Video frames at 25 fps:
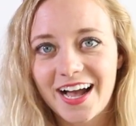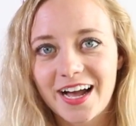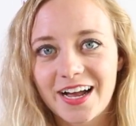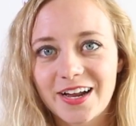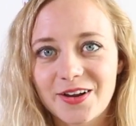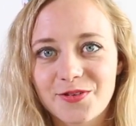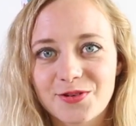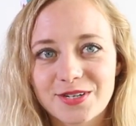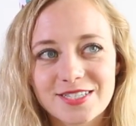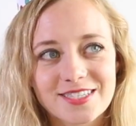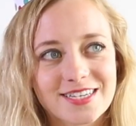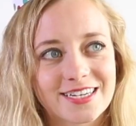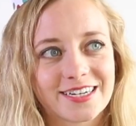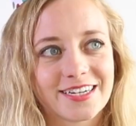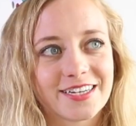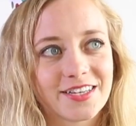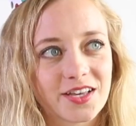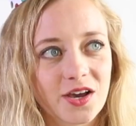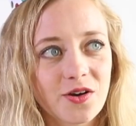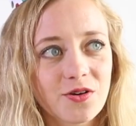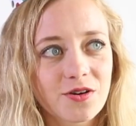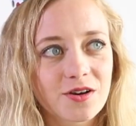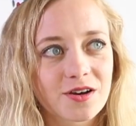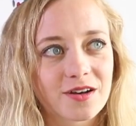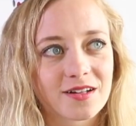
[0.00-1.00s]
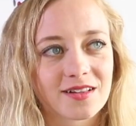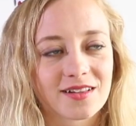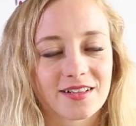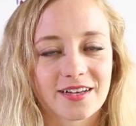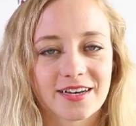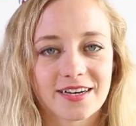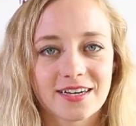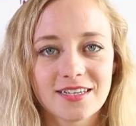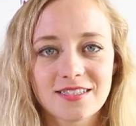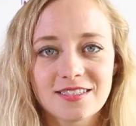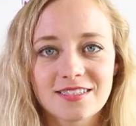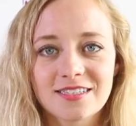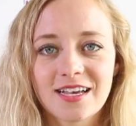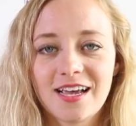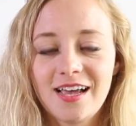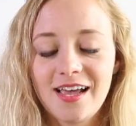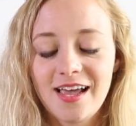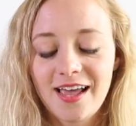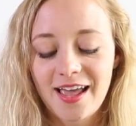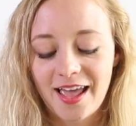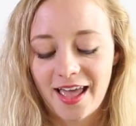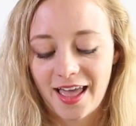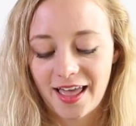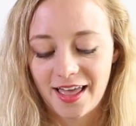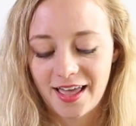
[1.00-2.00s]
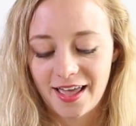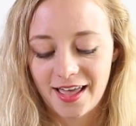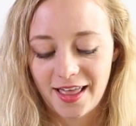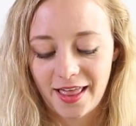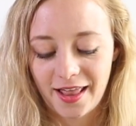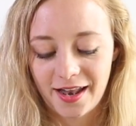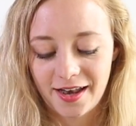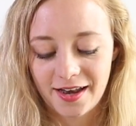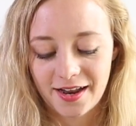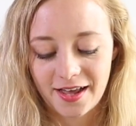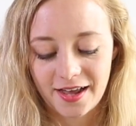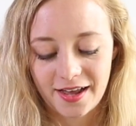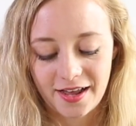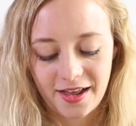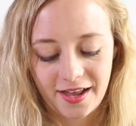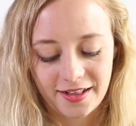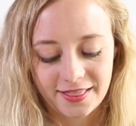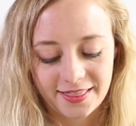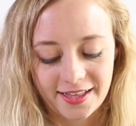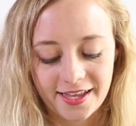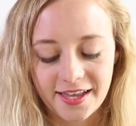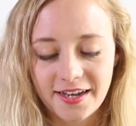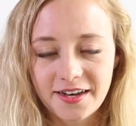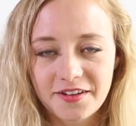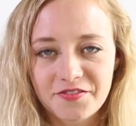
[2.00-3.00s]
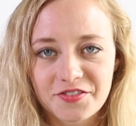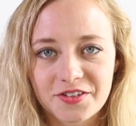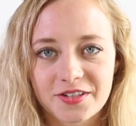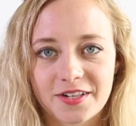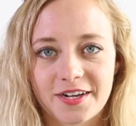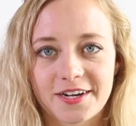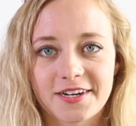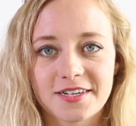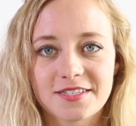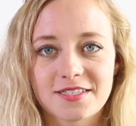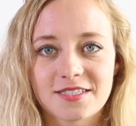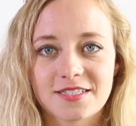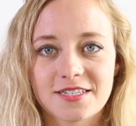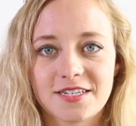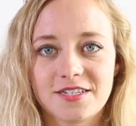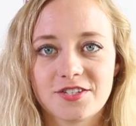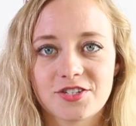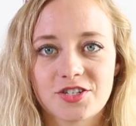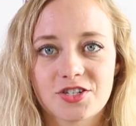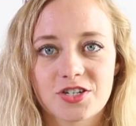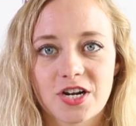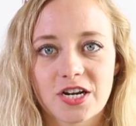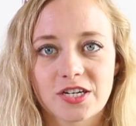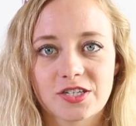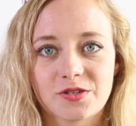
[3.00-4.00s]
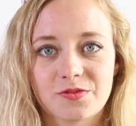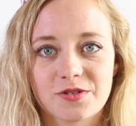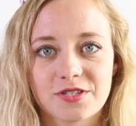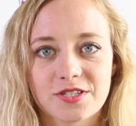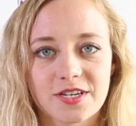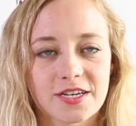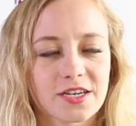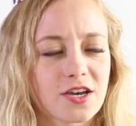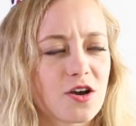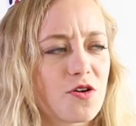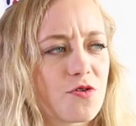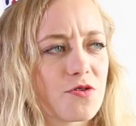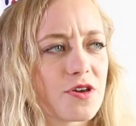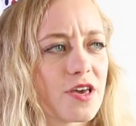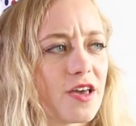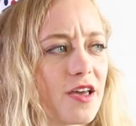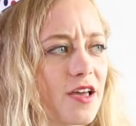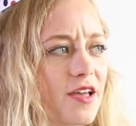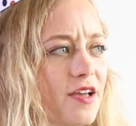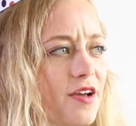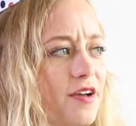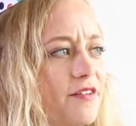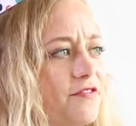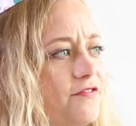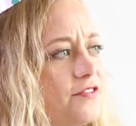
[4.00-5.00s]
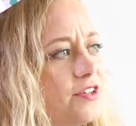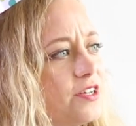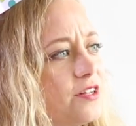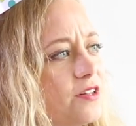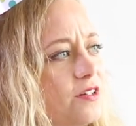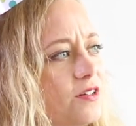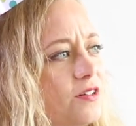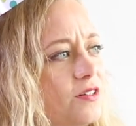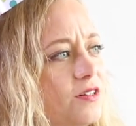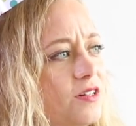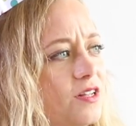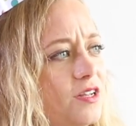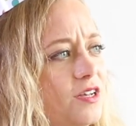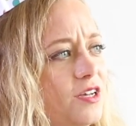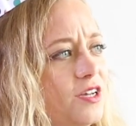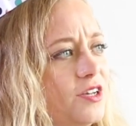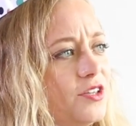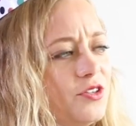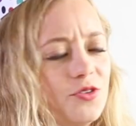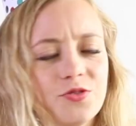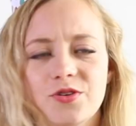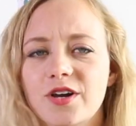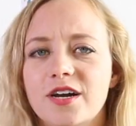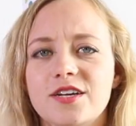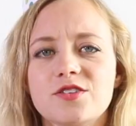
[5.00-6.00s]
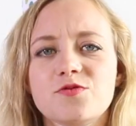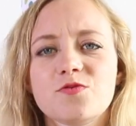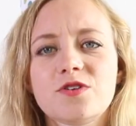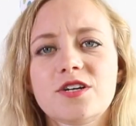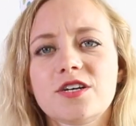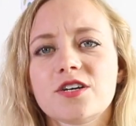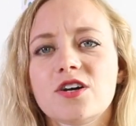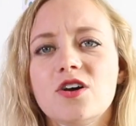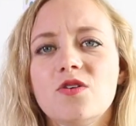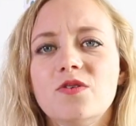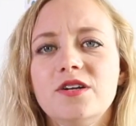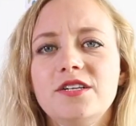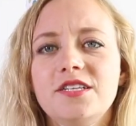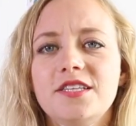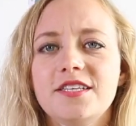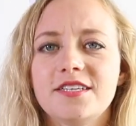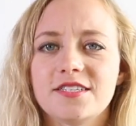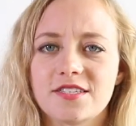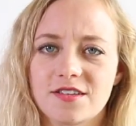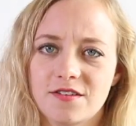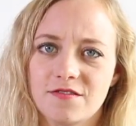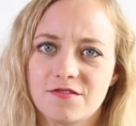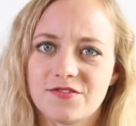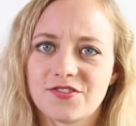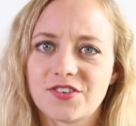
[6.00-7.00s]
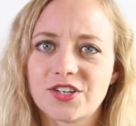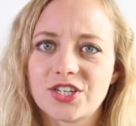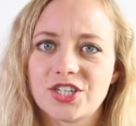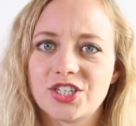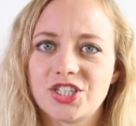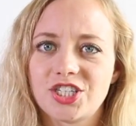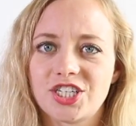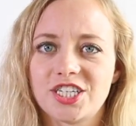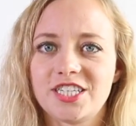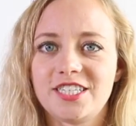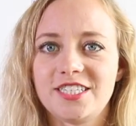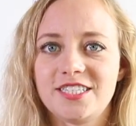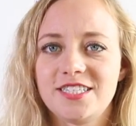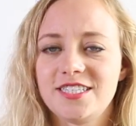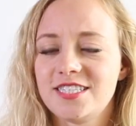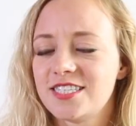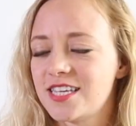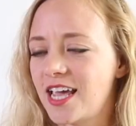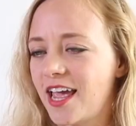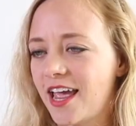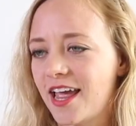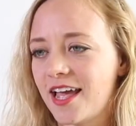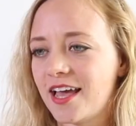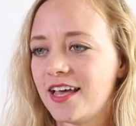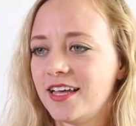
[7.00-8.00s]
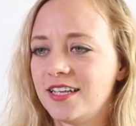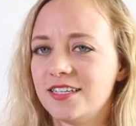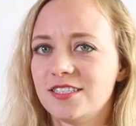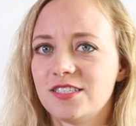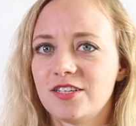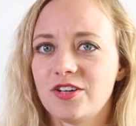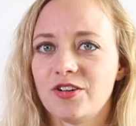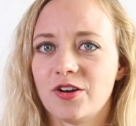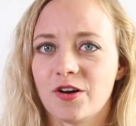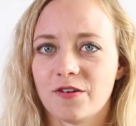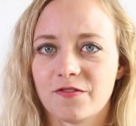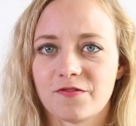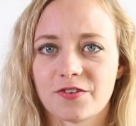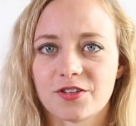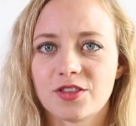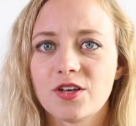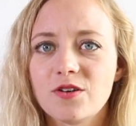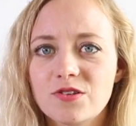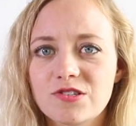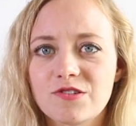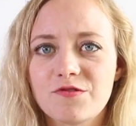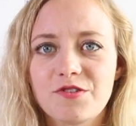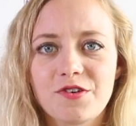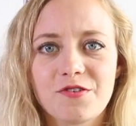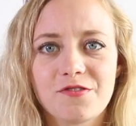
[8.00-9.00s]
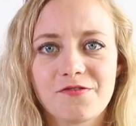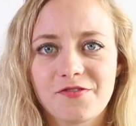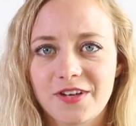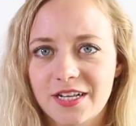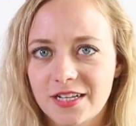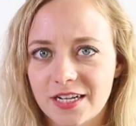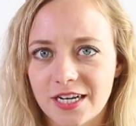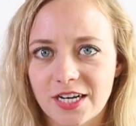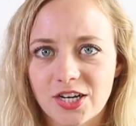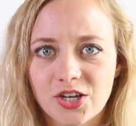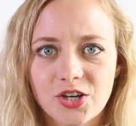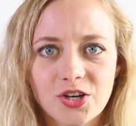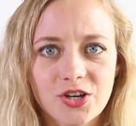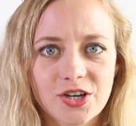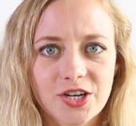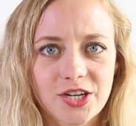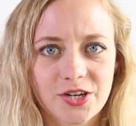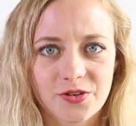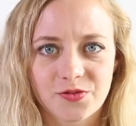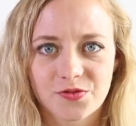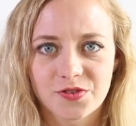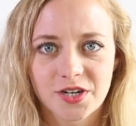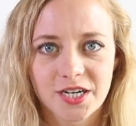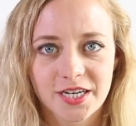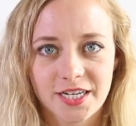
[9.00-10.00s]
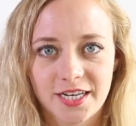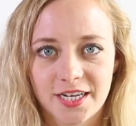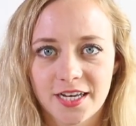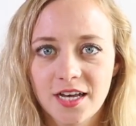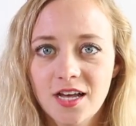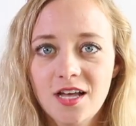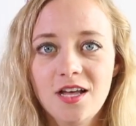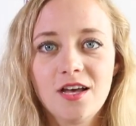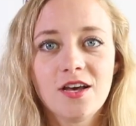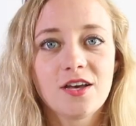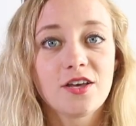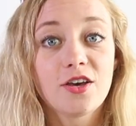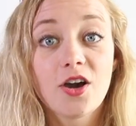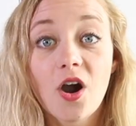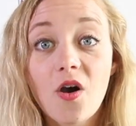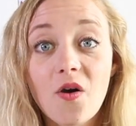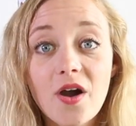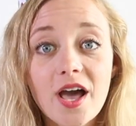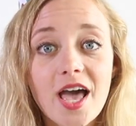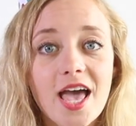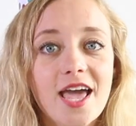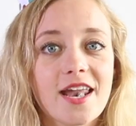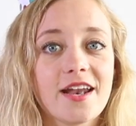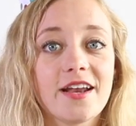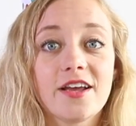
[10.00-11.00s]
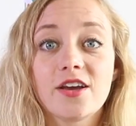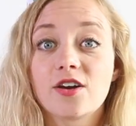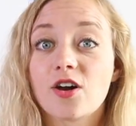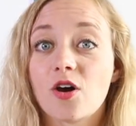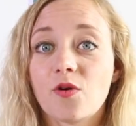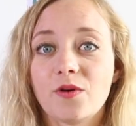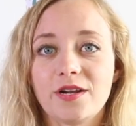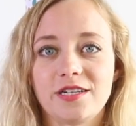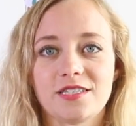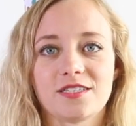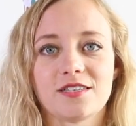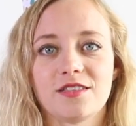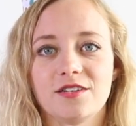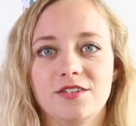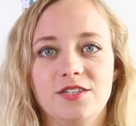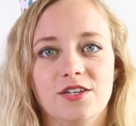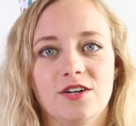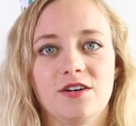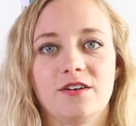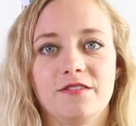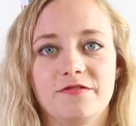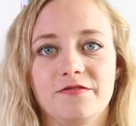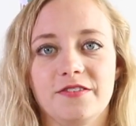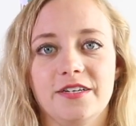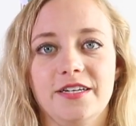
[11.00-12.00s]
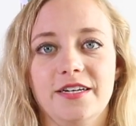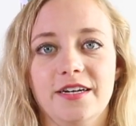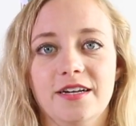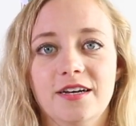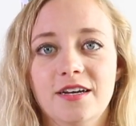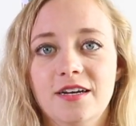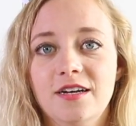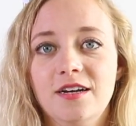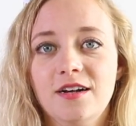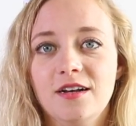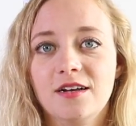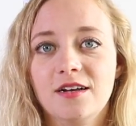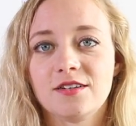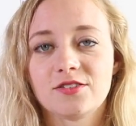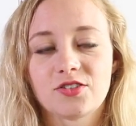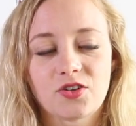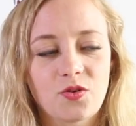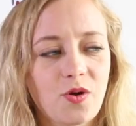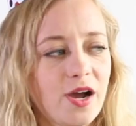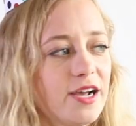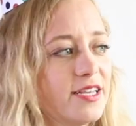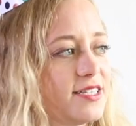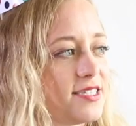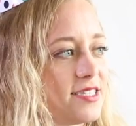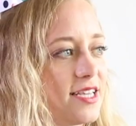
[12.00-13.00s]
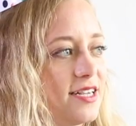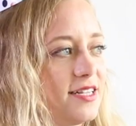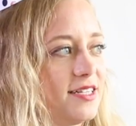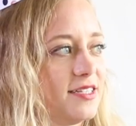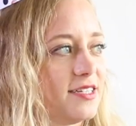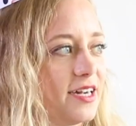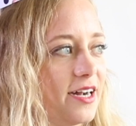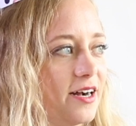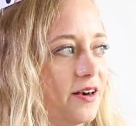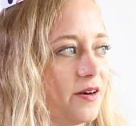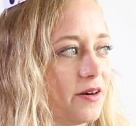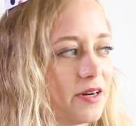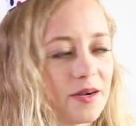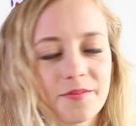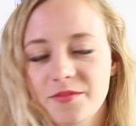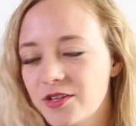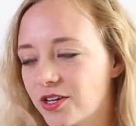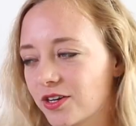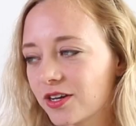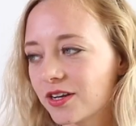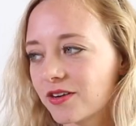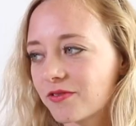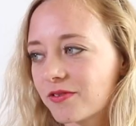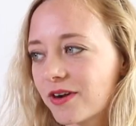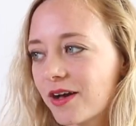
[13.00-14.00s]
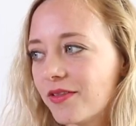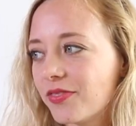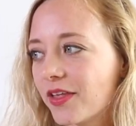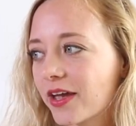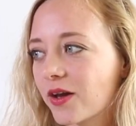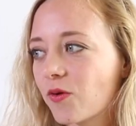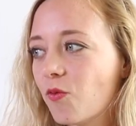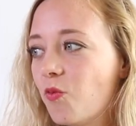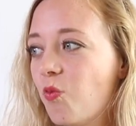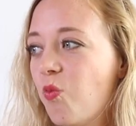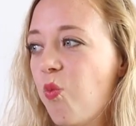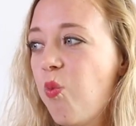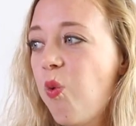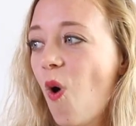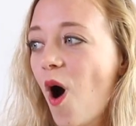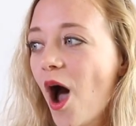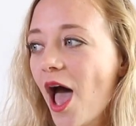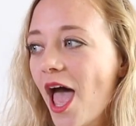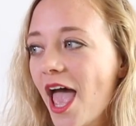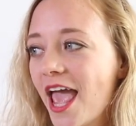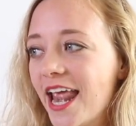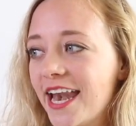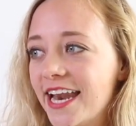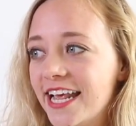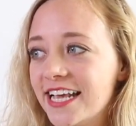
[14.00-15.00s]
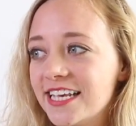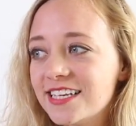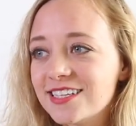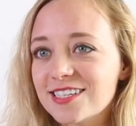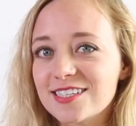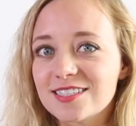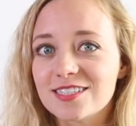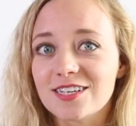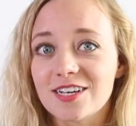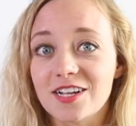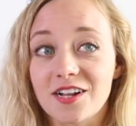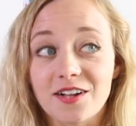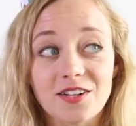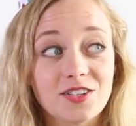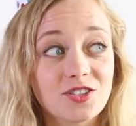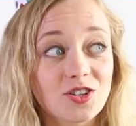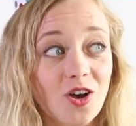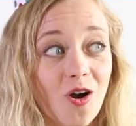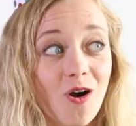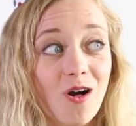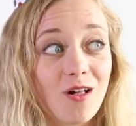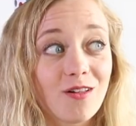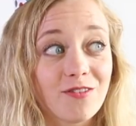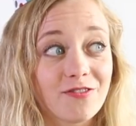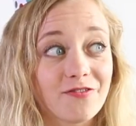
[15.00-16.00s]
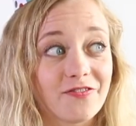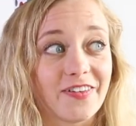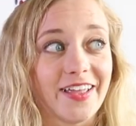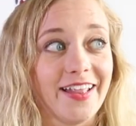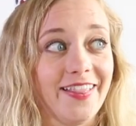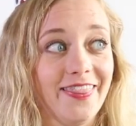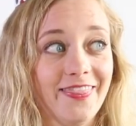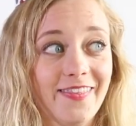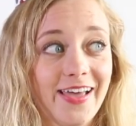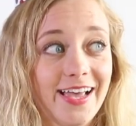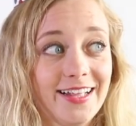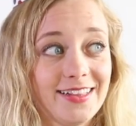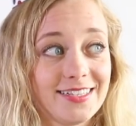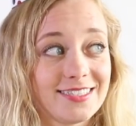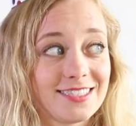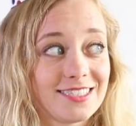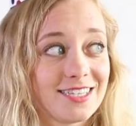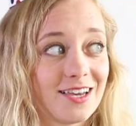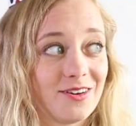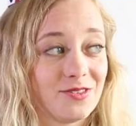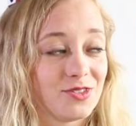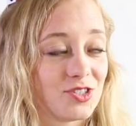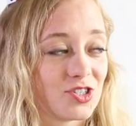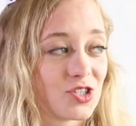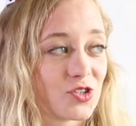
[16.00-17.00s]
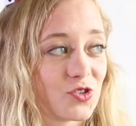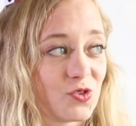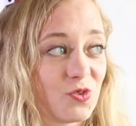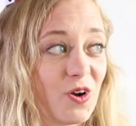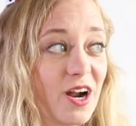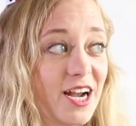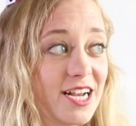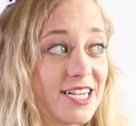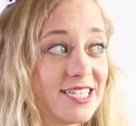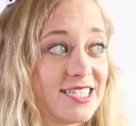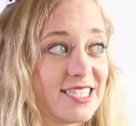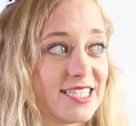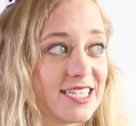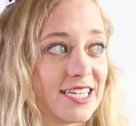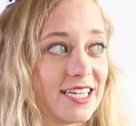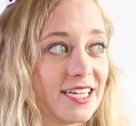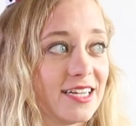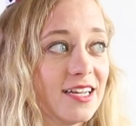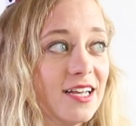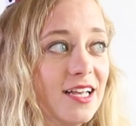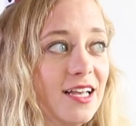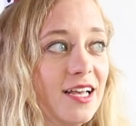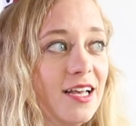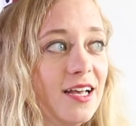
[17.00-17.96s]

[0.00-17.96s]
I was in a yoga class and at the end of class, the instructor was like, okay, I feel you guys want to go into these inversions and, you know, for those of you feeling good and ready, go ahead and go into the dolphin. So I sit down and I'm looking around like, what is the dolphin? That sounds crazy.